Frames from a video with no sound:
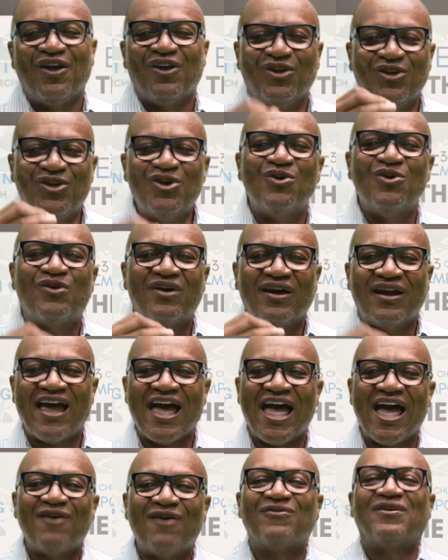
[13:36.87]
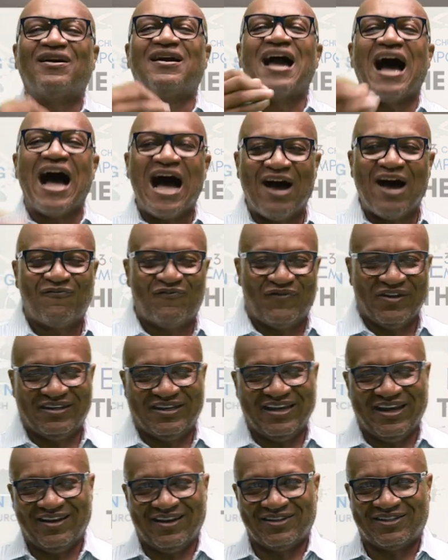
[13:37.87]
You can have
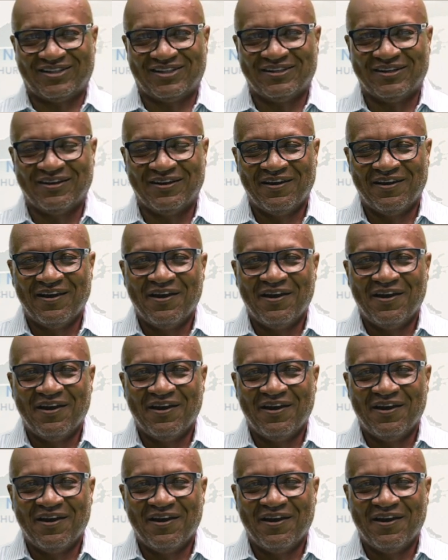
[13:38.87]
Godfidence